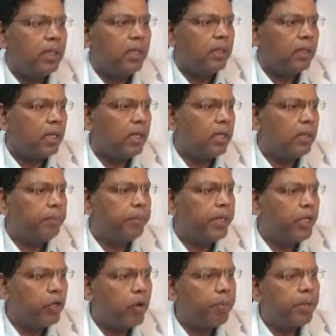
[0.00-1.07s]
The
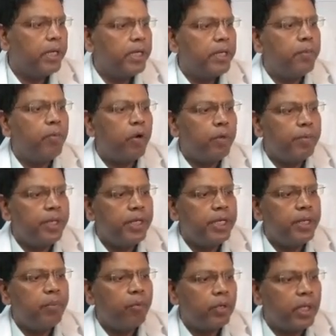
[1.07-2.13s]
perioperative
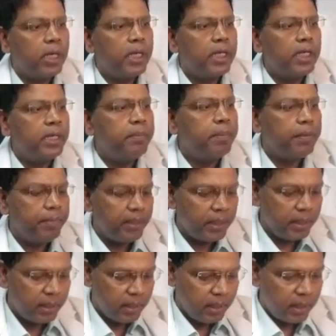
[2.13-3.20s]
morbidity mortality may
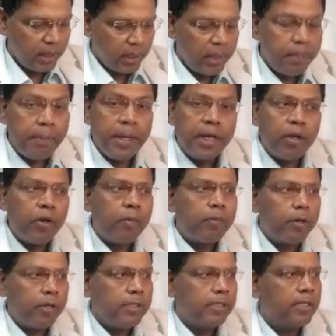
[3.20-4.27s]
be a matter of
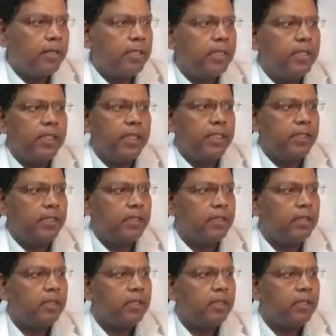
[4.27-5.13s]
concern in this.